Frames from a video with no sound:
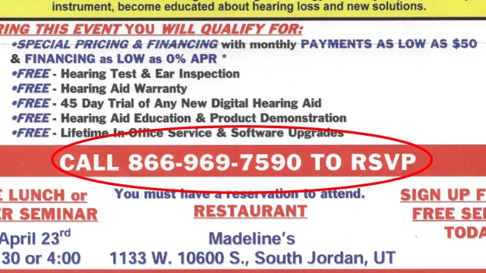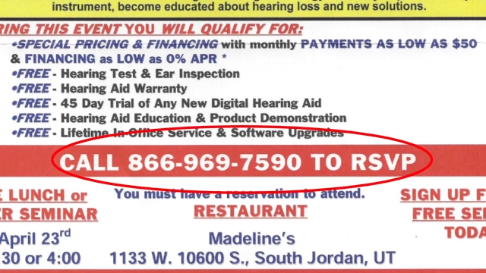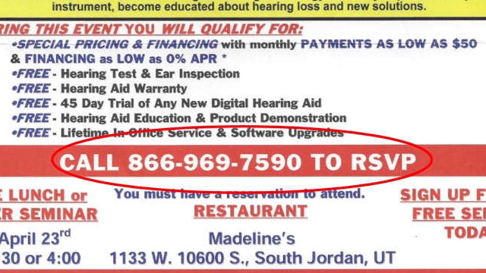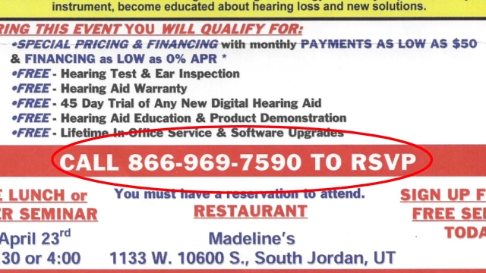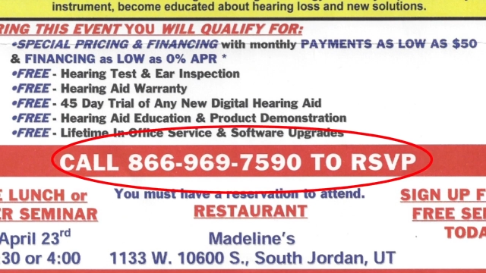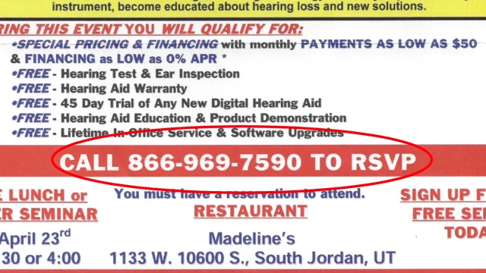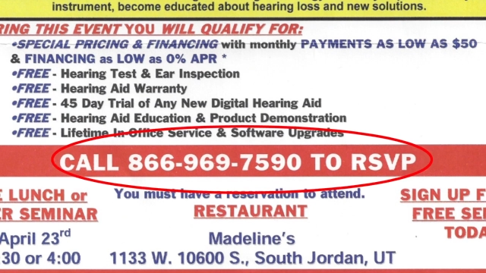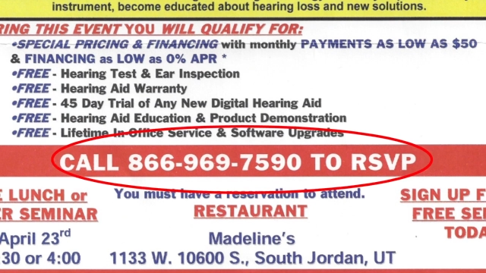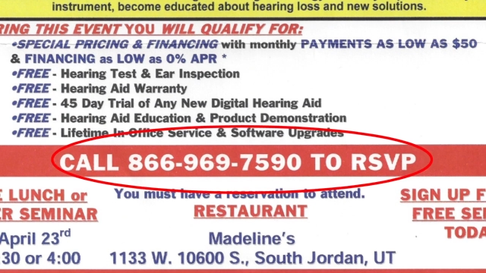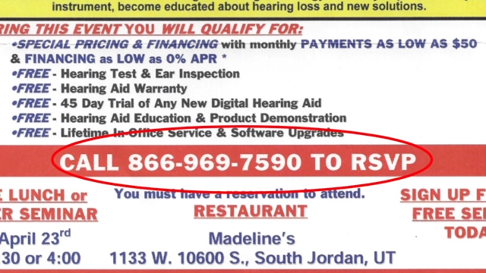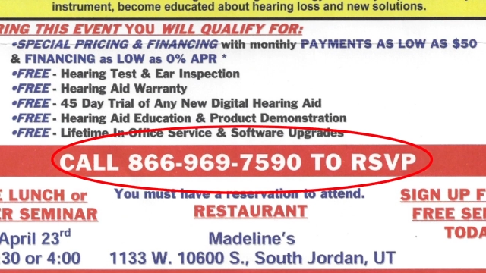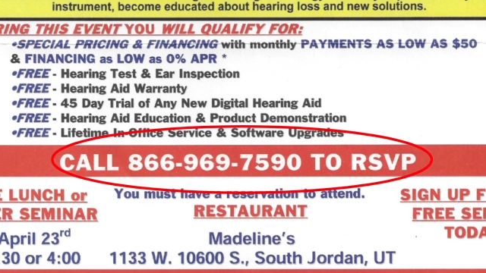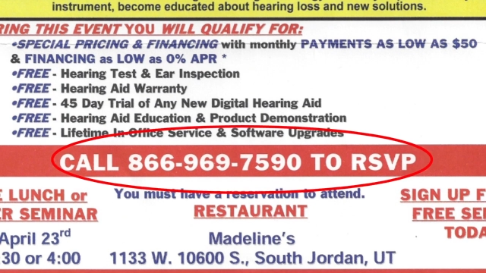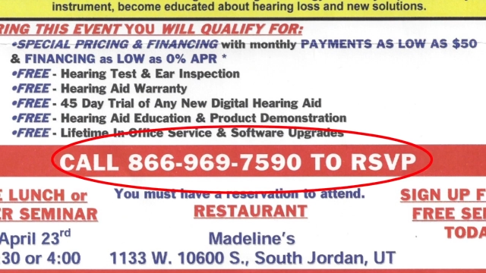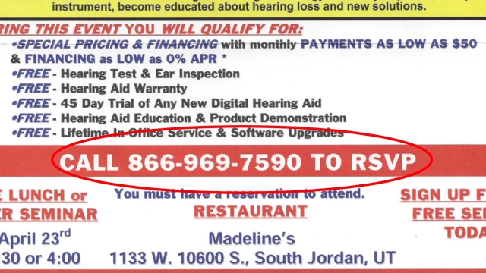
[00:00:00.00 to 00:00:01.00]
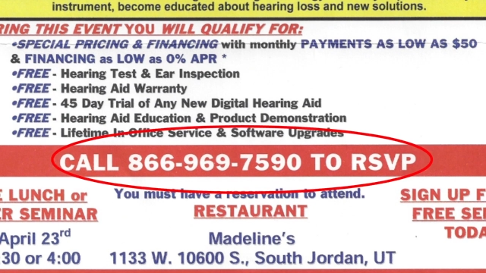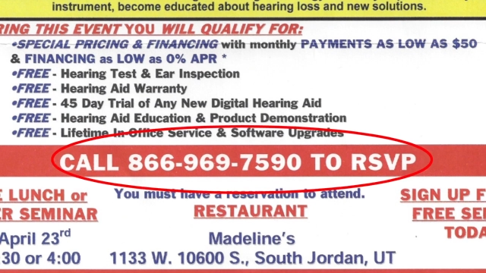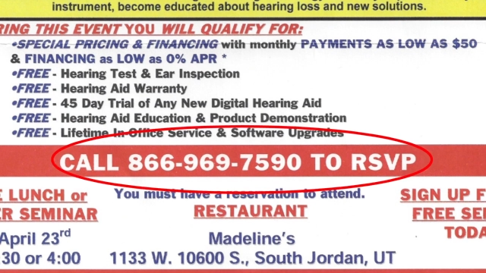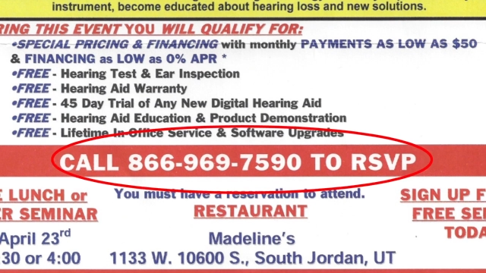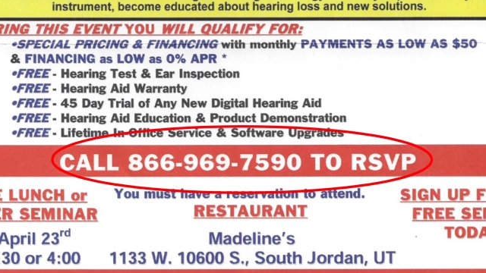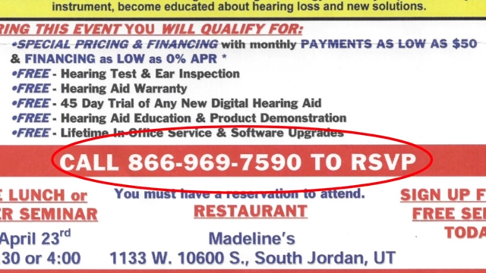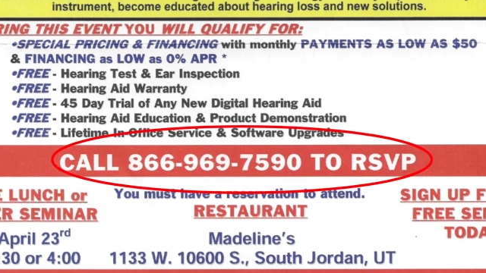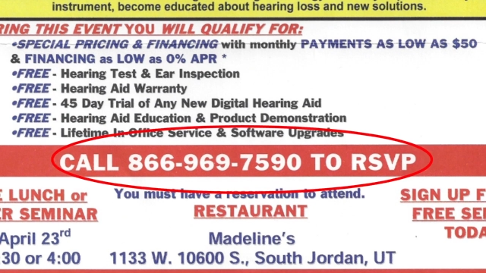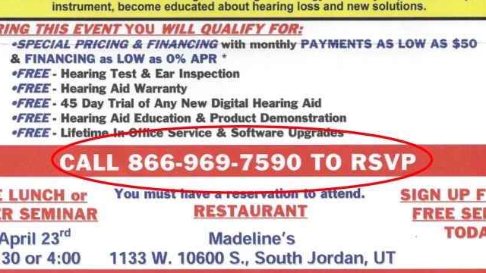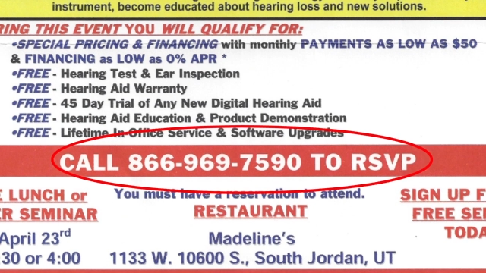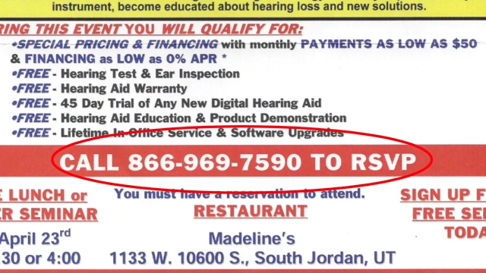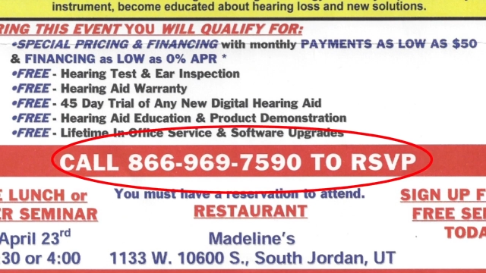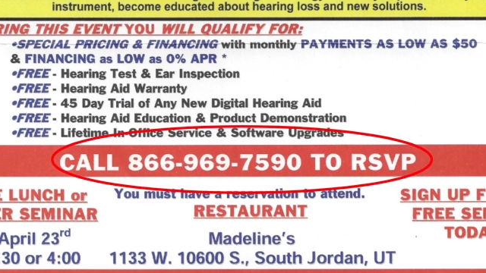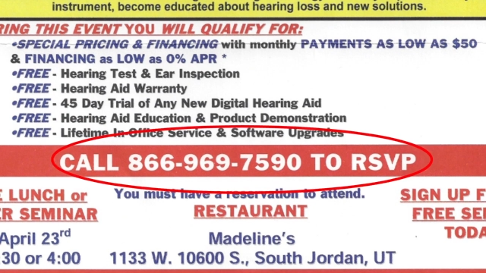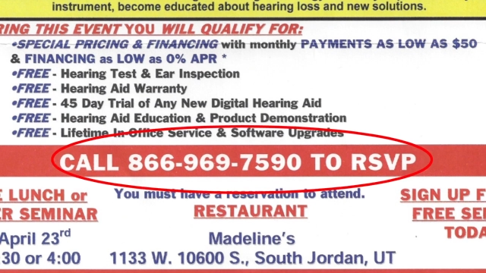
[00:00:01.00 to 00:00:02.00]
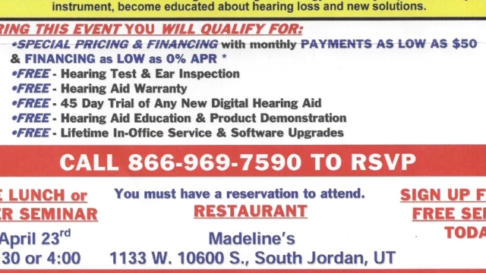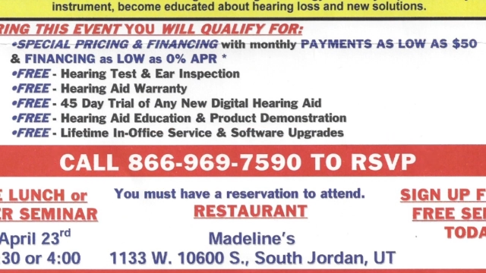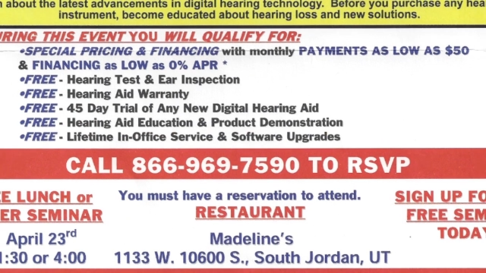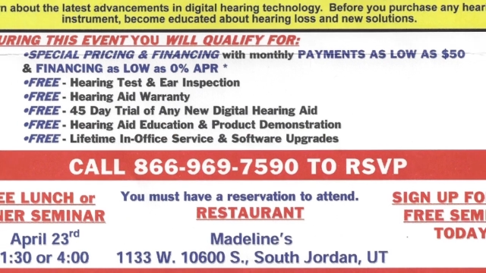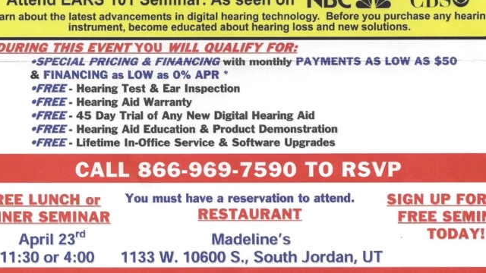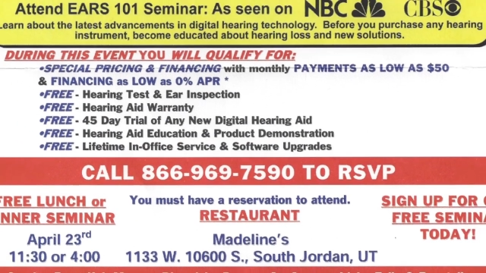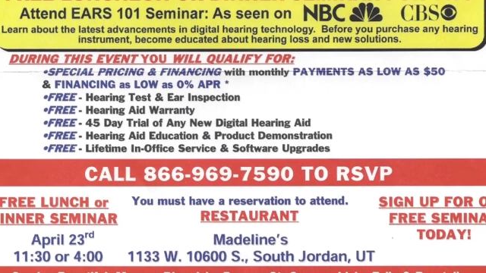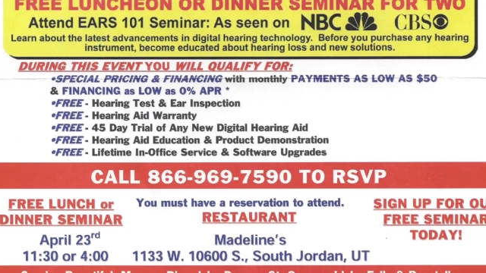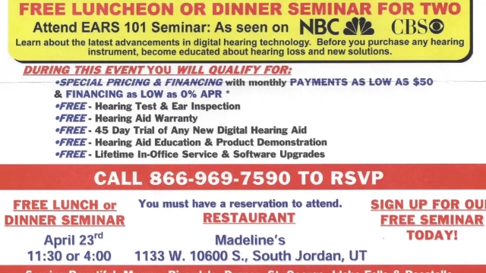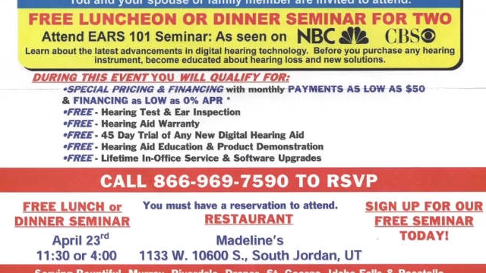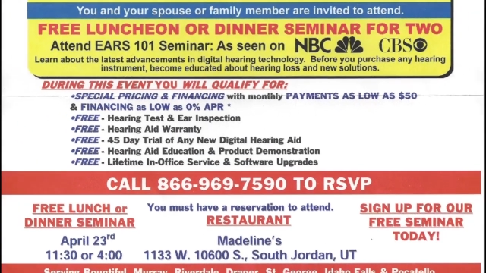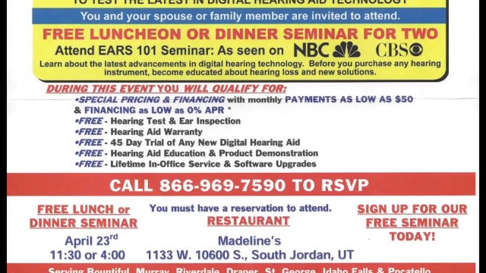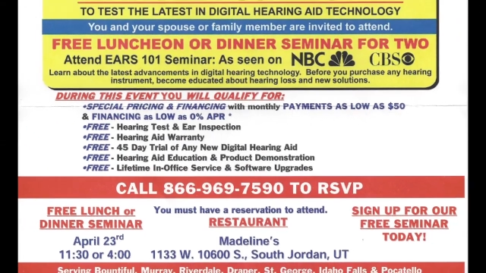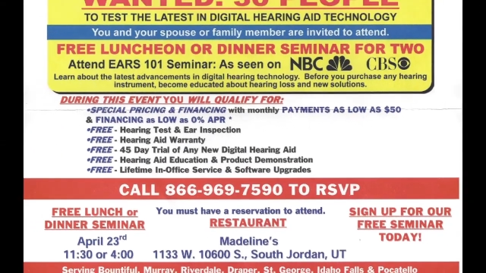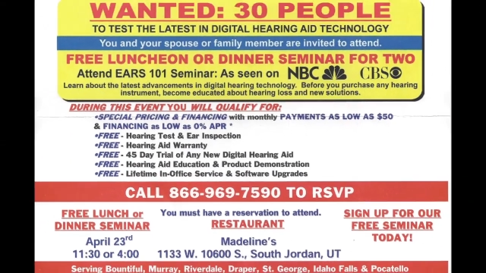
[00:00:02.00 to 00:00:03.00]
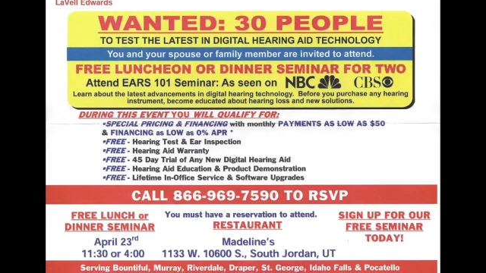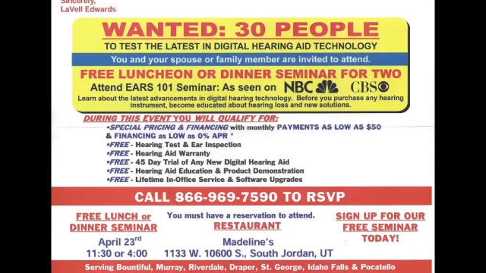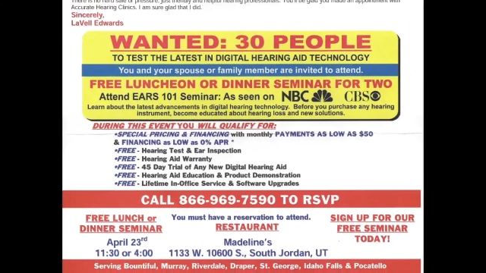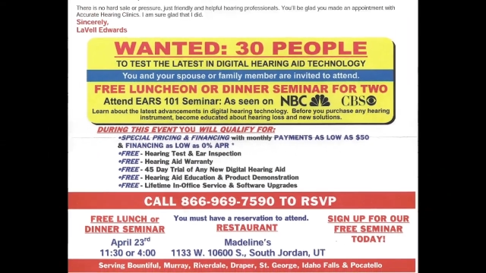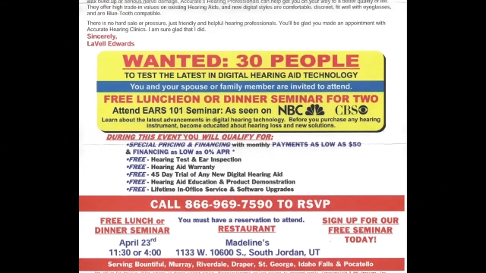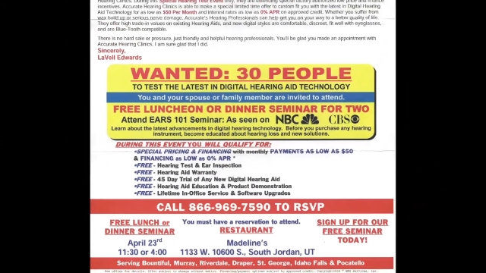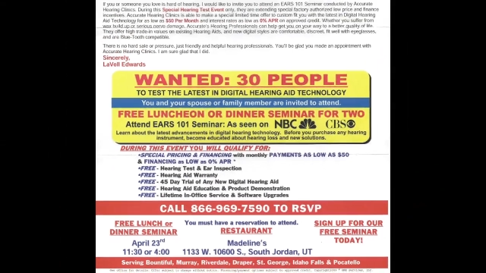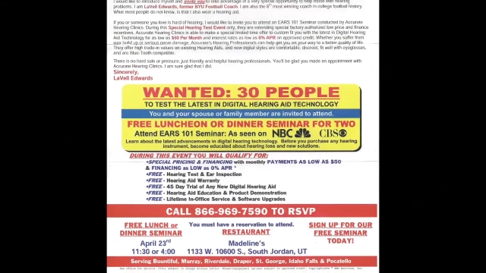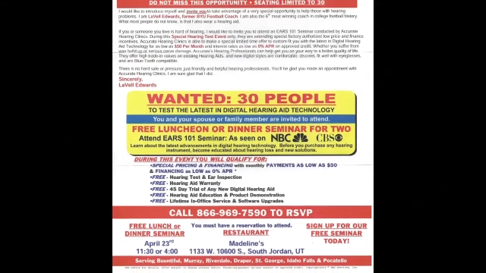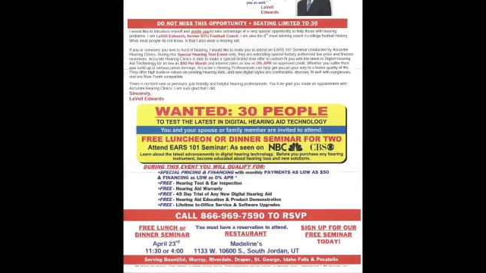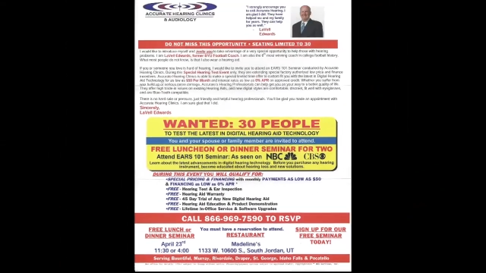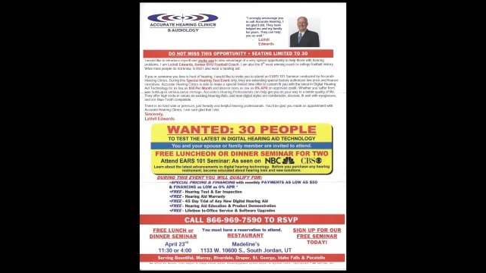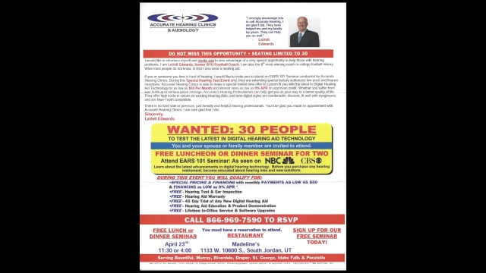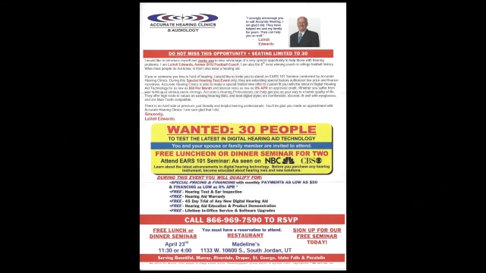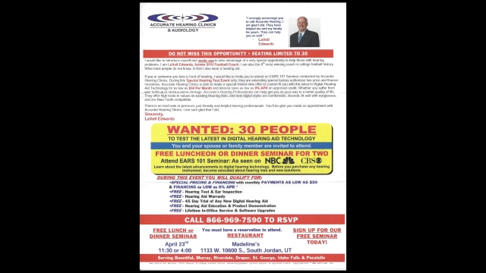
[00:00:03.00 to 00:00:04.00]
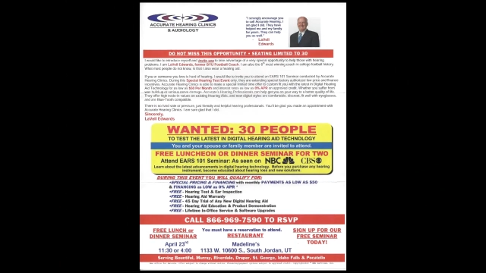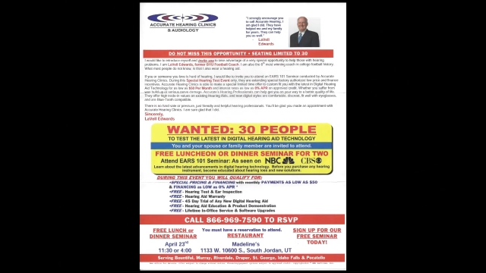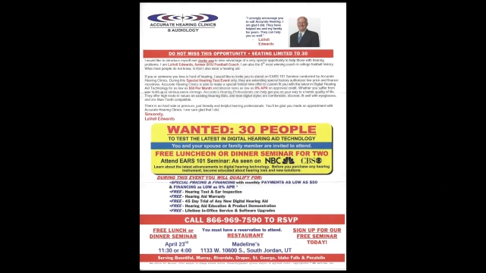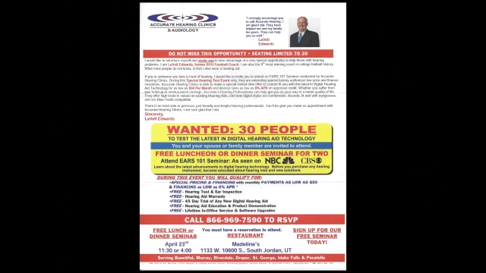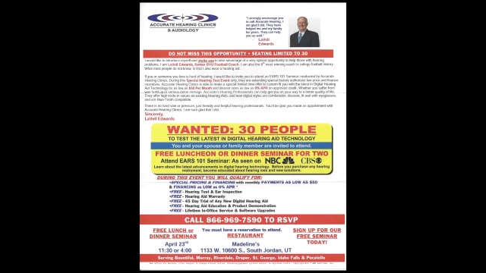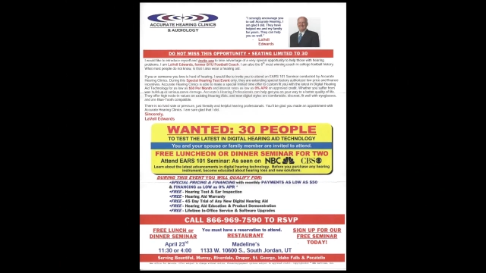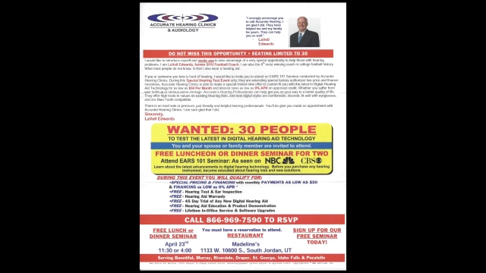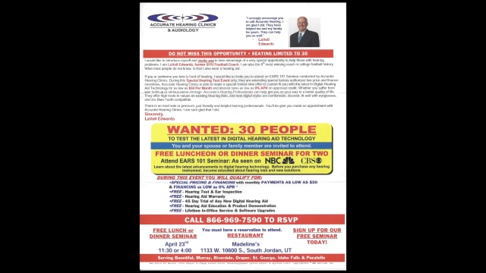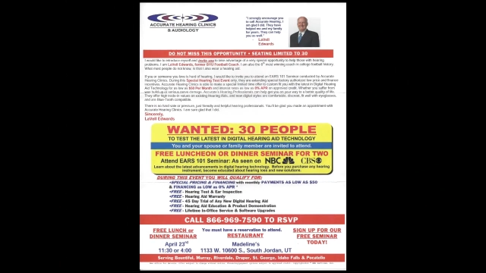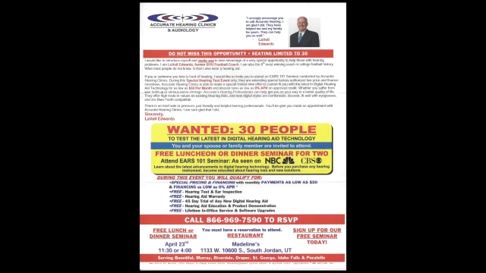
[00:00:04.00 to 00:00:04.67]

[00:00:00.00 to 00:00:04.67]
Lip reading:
[unreadable: no face in view]